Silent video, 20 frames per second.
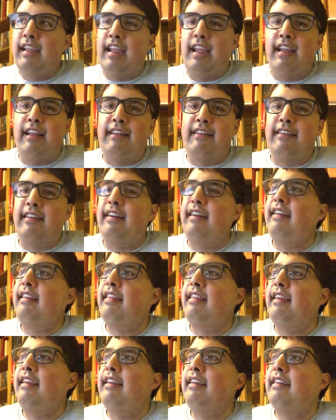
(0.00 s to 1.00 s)
and i
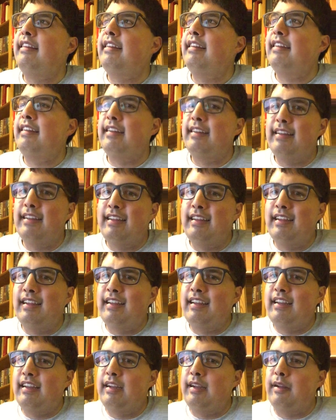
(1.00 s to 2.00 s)
think
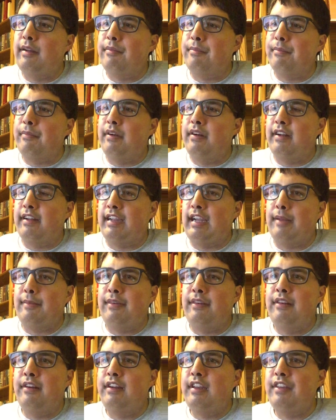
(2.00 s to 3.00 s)

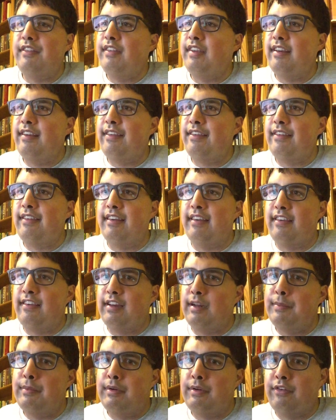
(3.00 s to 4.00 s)
Captain Huggyface is
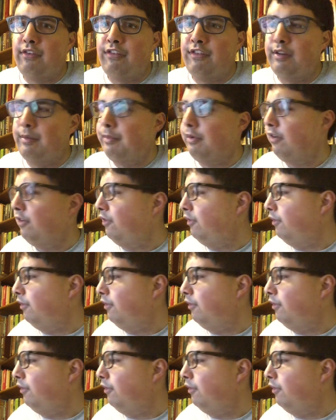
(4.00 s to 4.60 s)
somehow similar